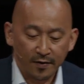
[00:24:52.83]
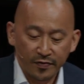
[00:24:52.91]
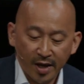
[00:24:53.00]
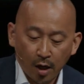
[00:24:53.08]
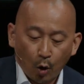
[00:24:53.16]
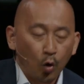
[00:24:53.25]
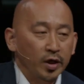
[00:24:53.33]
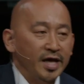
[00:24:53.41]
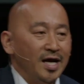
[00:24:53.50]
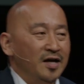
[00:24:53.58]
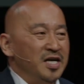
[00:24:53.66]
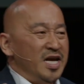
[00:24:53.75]
not
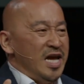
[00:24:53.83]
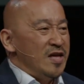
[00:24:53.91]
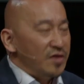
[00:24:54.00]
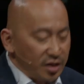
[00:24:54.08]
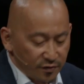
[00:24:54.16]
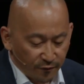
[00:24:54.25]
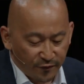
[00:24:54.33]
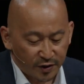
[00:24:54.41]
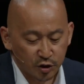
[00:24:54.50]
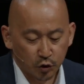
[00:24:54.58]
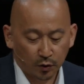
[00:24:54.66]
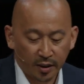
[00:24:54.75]
only on the
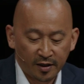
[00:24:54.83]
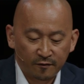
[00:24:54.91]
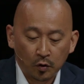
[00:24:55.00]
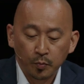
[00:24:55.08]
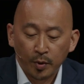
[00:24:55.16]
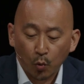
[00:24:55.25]
individual level,